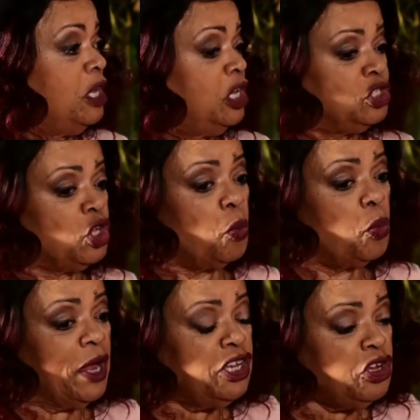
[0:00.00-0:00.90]
So,
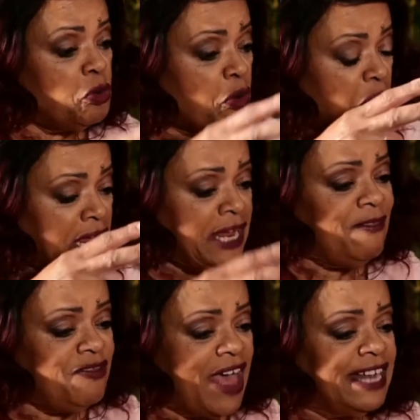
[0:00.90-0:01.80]
when you were
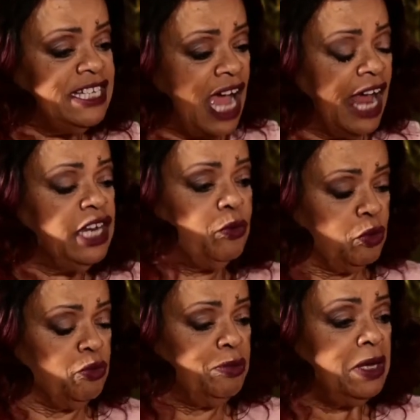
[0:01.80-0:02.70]
in that dining
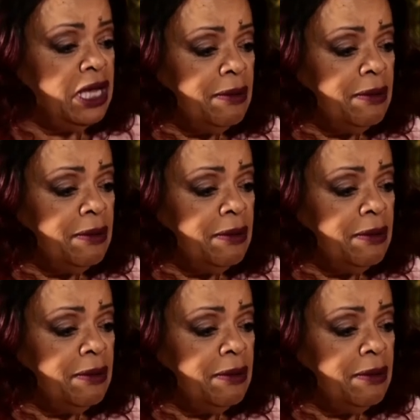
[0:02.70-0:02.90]
room